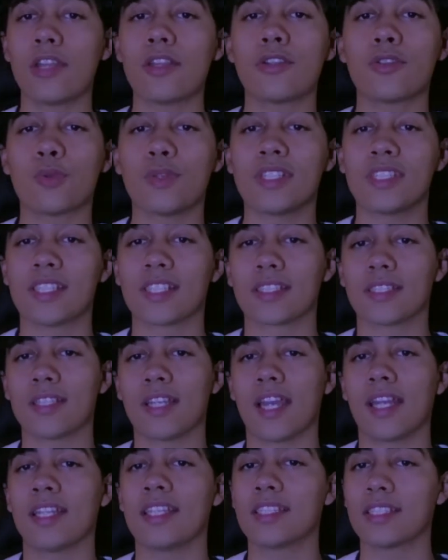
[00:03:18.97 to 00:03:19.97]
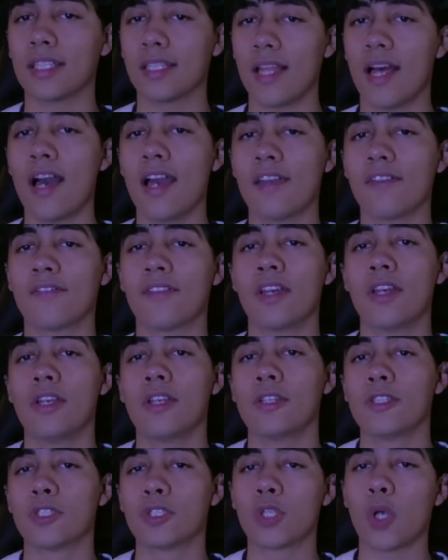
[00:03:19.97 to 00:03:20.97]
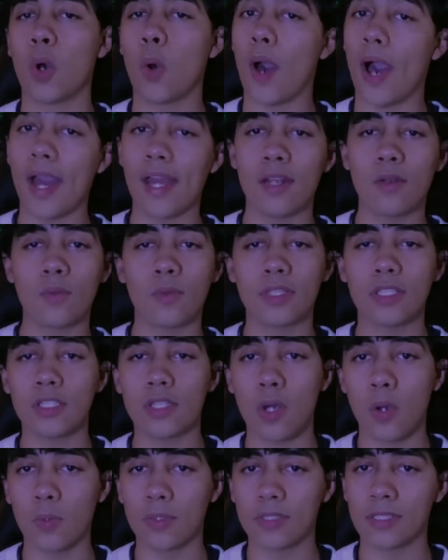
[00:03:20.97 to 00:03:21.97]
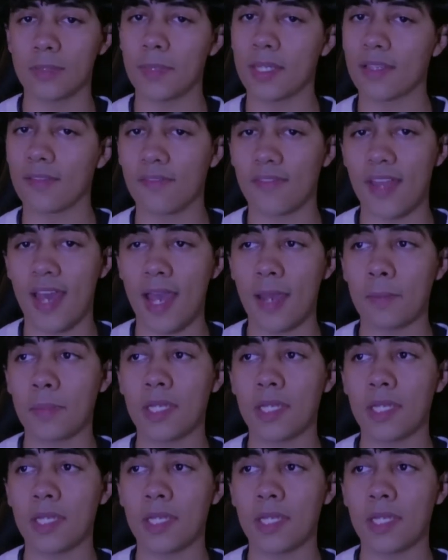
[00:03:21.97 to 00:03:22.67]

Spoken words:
360 and he's alive. So I didn't really know what to make of that.